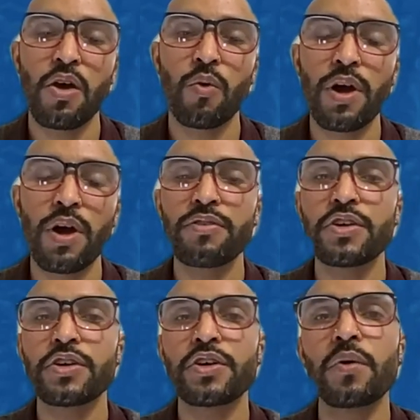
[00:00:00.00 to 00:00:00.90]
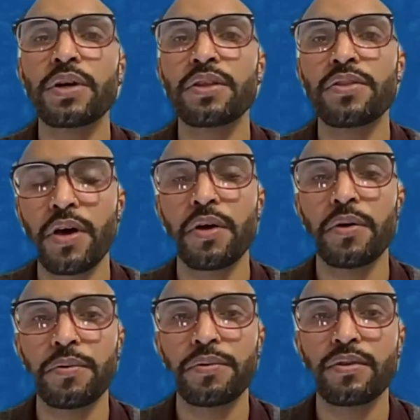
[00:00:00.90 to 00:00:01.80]
Wherever you're going, though,
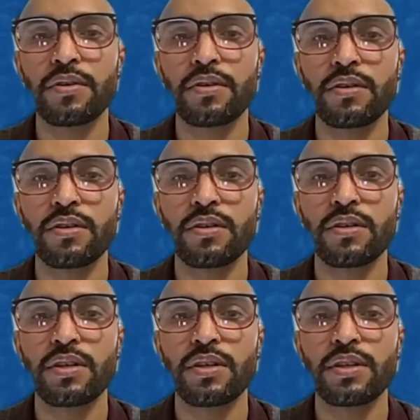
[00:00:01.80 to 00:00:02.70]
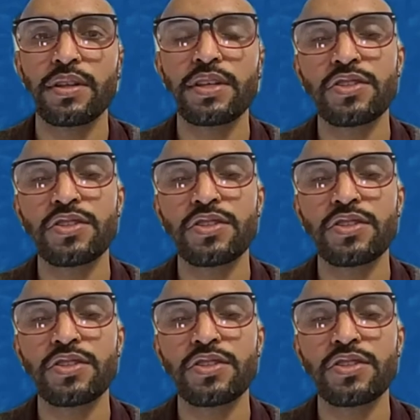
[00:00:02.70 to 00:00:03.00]
this